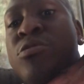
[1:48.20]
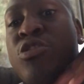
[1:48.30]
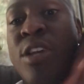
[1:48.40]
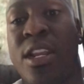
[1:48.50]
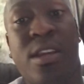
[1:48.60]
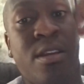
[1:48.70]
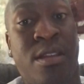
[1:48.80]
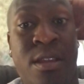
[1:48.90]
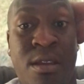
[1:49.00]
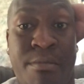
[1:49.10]
try to
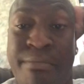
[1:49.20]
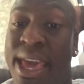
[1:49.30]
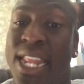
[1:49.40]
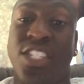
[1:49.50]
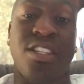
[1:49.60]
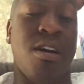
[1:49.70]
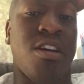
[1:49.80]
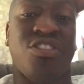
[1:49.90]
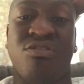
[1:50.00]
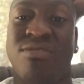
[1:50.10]
manage the
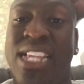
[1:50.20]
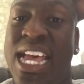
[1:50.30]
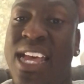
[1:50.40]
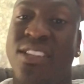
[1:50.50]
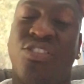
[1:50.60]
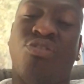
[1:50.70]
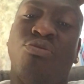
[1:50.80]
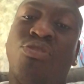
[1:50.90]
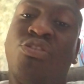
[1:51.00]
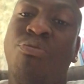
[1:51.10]
Arsenal. Nah, it's
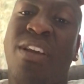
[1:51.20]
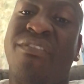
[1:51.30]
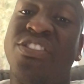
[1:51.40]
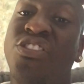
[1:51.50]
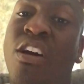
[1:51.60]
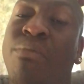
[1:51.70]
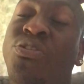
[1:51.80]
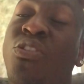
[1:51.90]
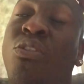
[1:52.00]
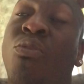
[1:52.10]
too big of a job.
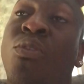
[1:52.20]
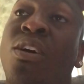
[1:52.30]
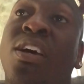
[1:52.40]
So